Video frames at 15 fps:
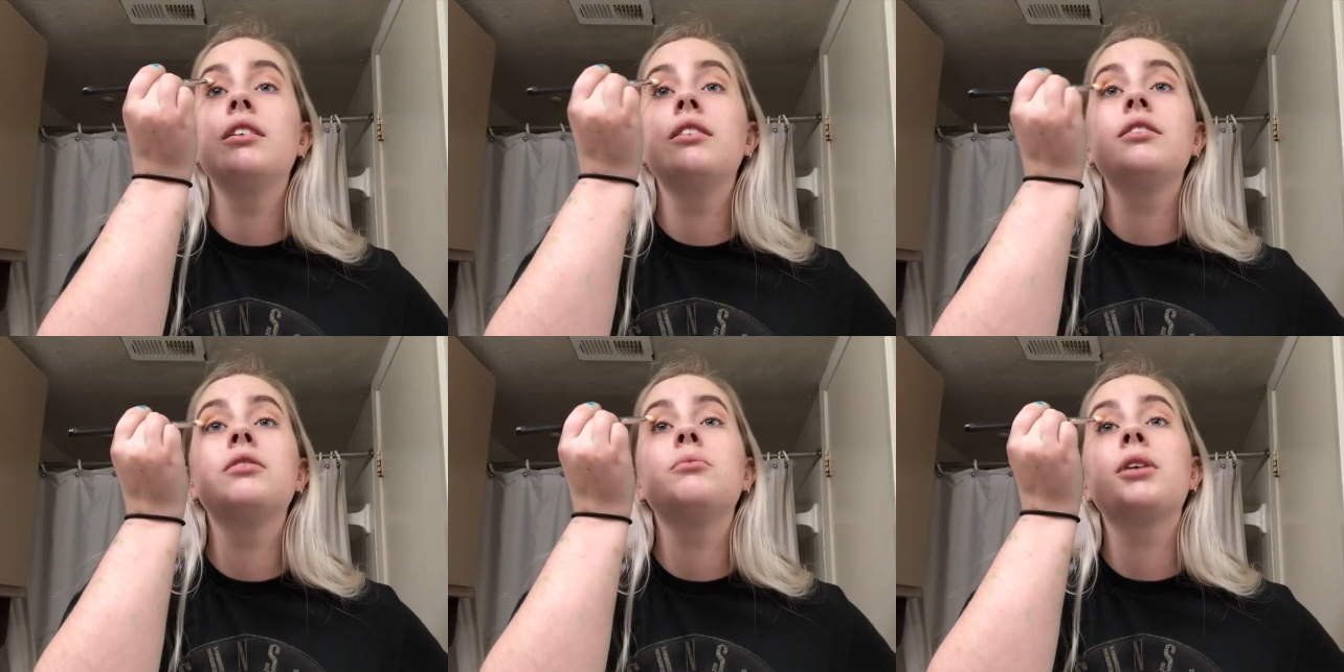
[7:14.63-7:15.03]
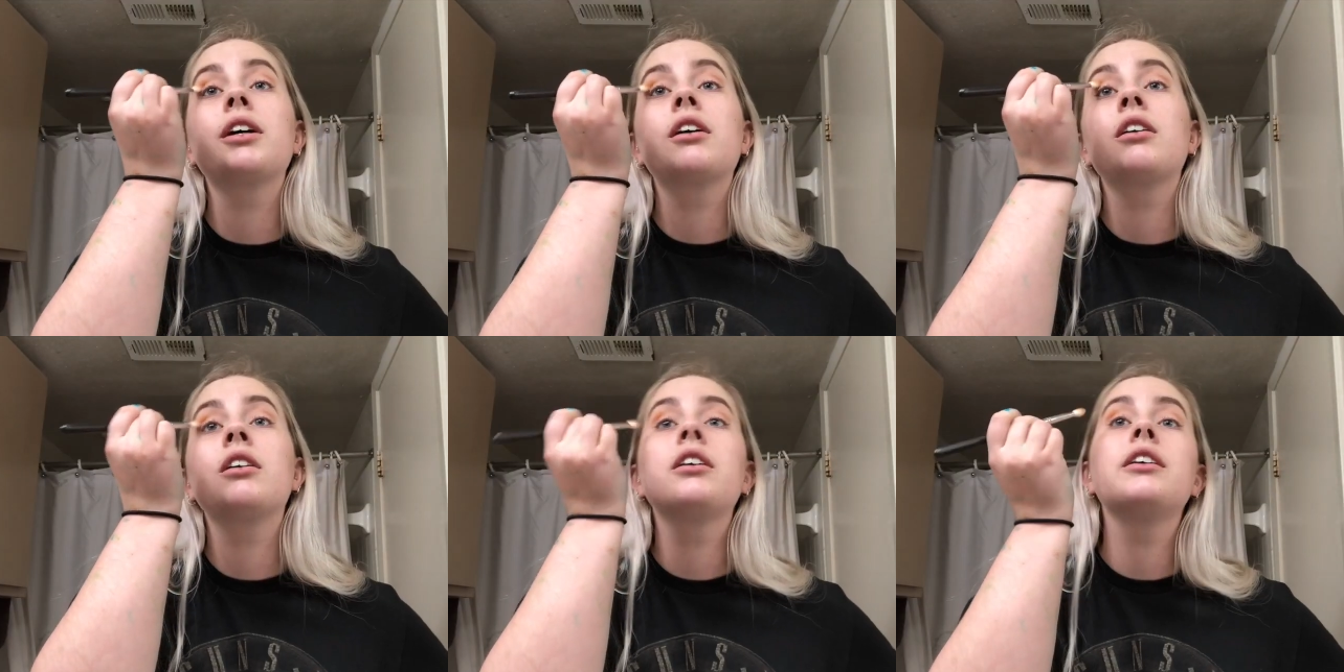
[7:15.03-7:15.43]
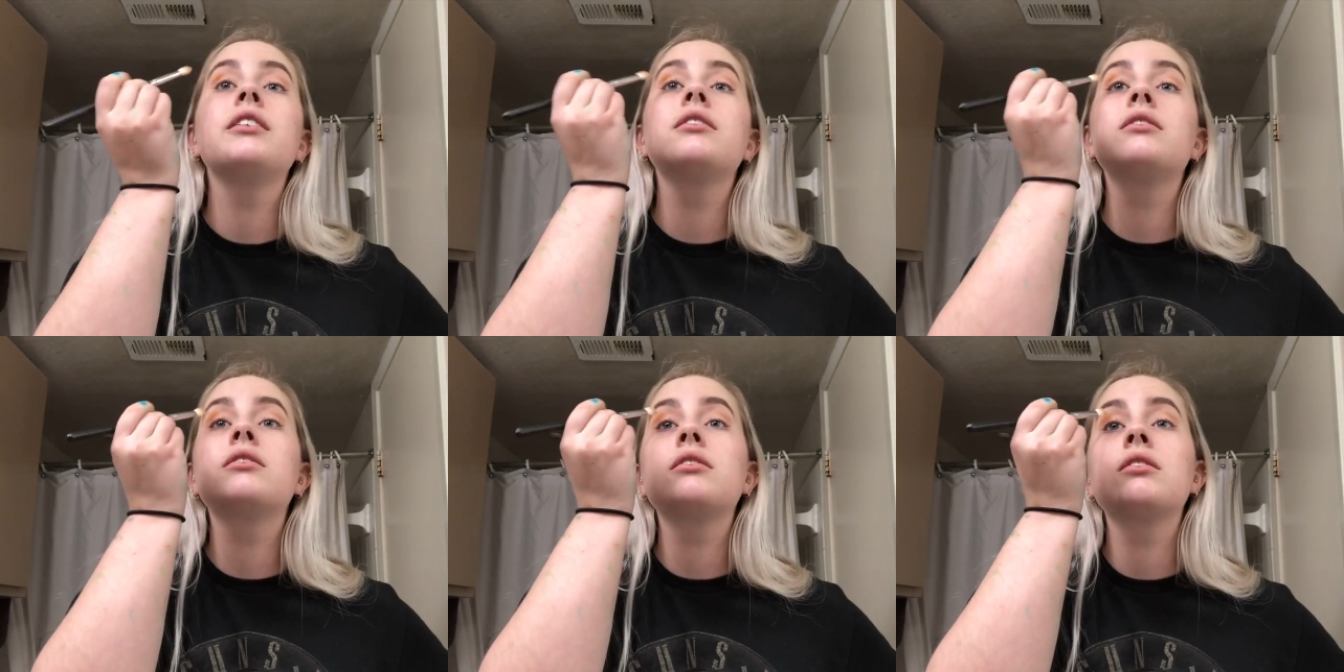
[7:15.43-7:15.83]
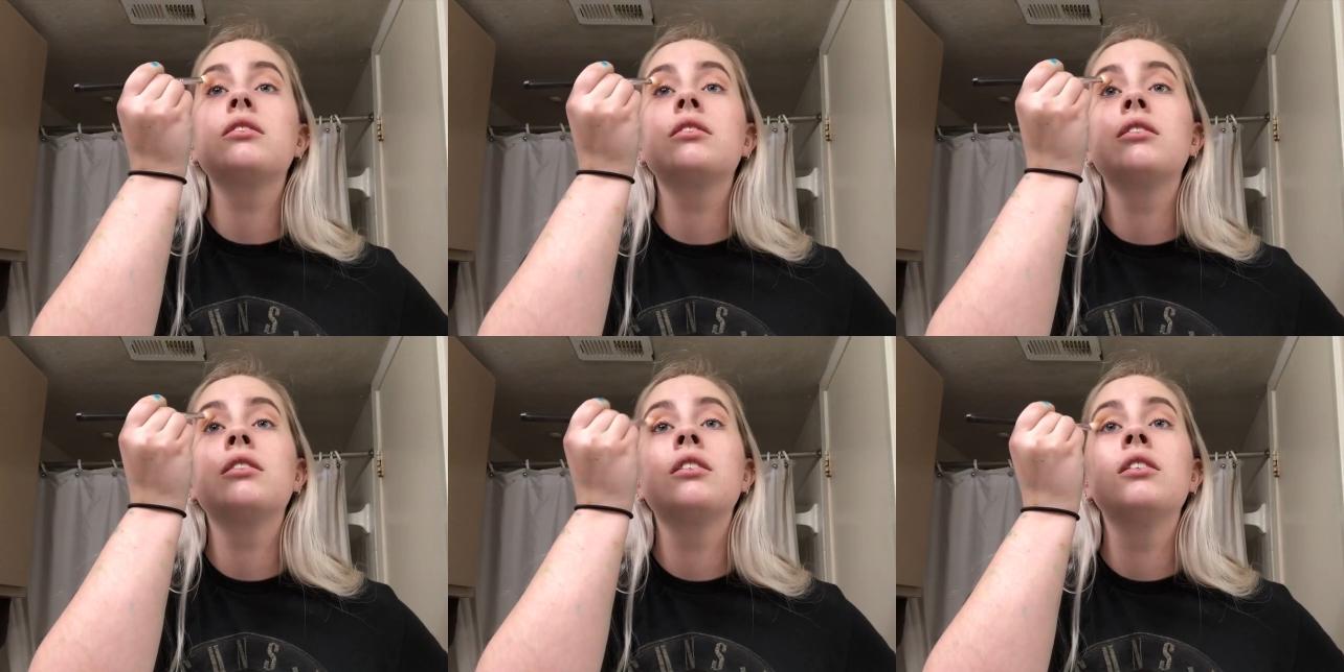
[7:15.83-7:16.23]
into my crease
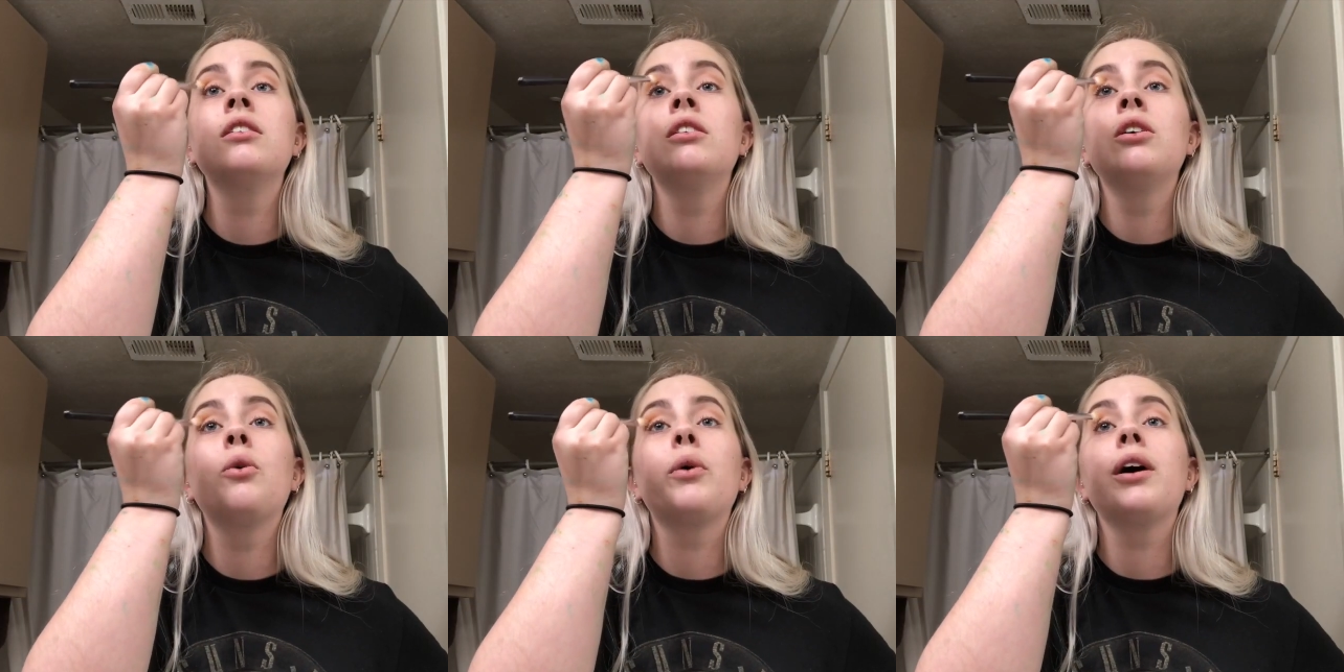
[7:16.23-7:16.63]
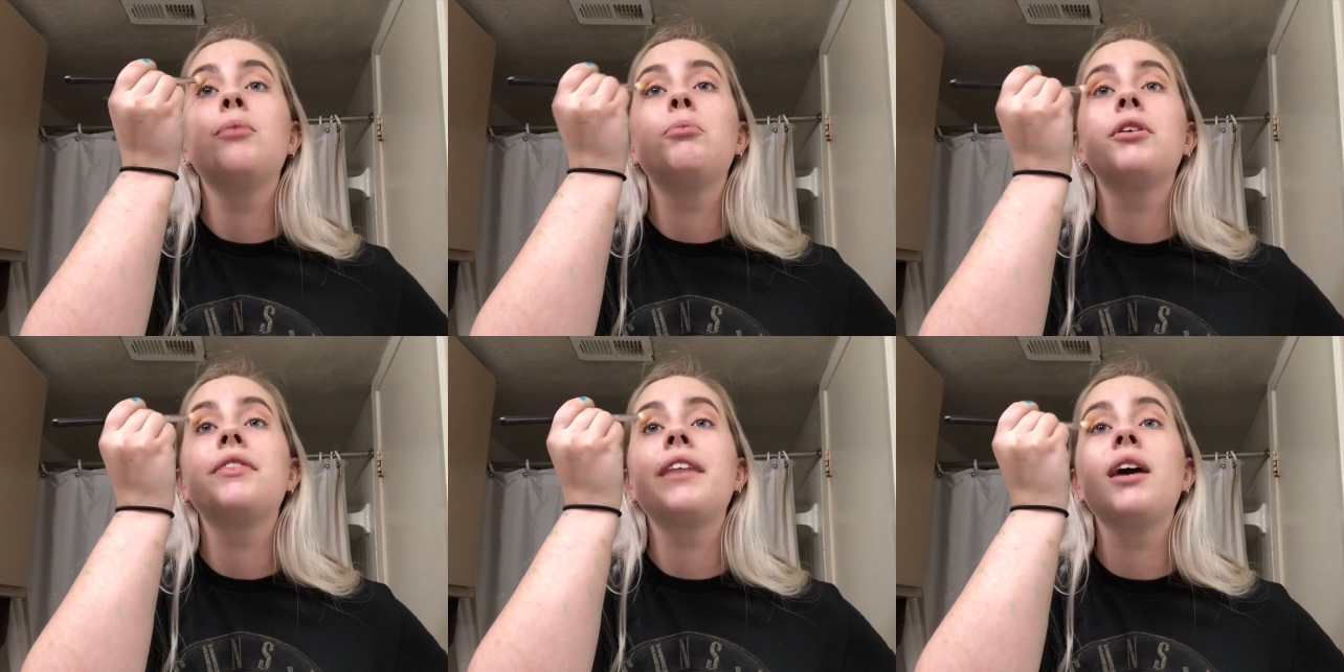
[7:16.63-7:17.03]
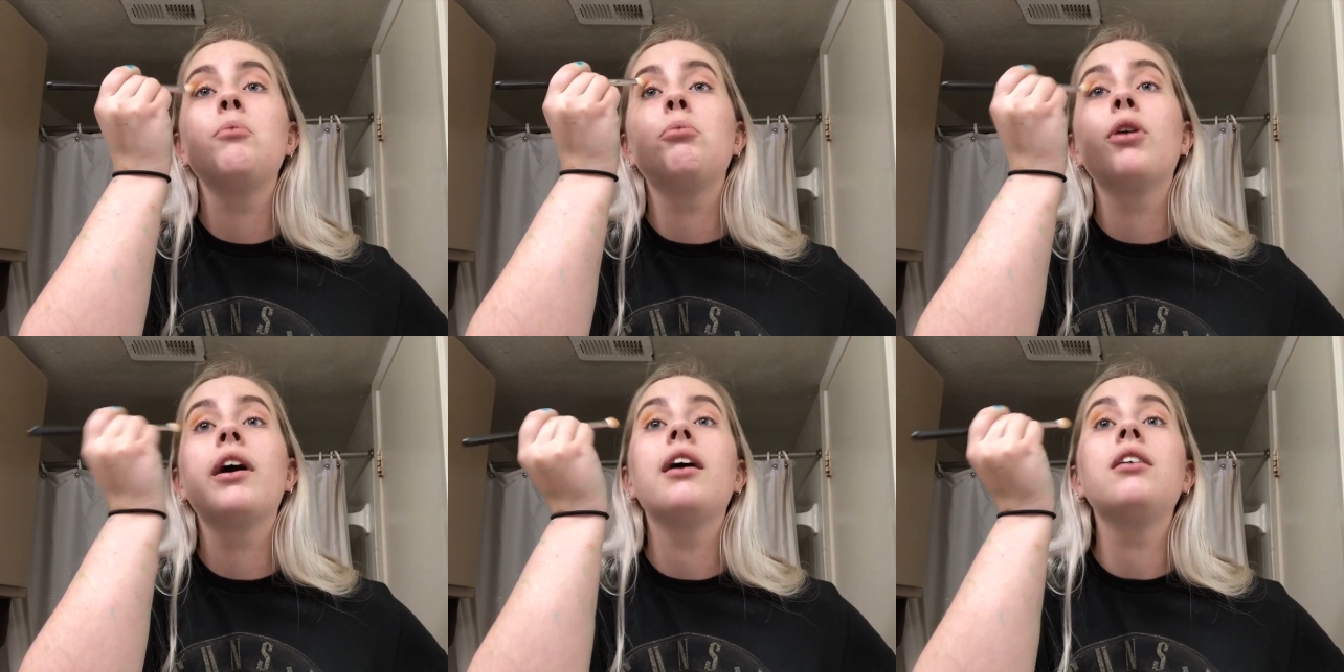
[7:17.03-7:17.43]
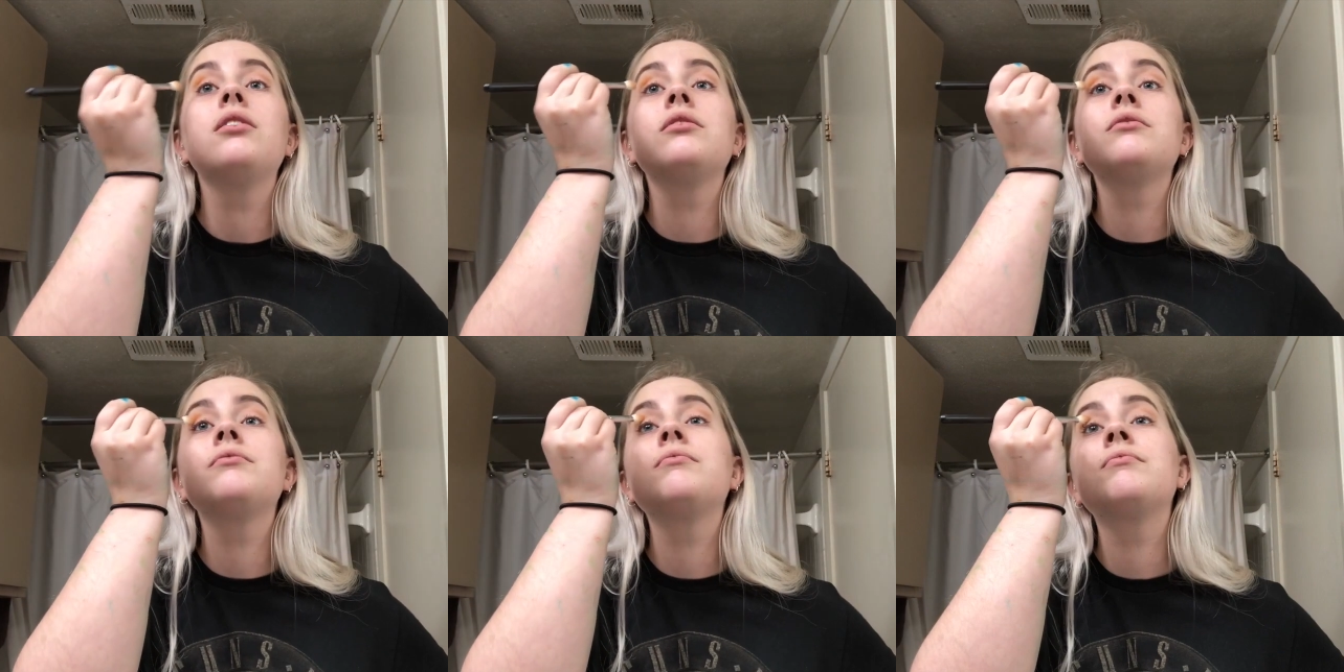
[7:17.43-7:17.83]
where I put that
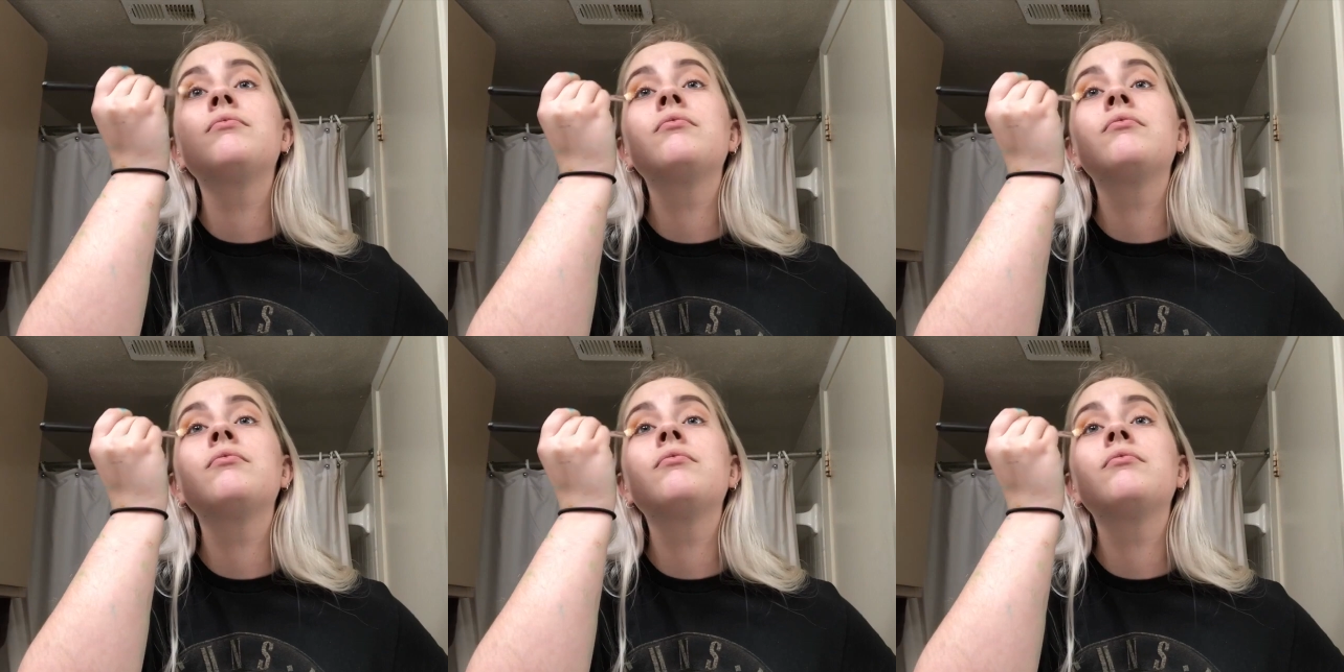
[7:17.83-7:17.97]
brown.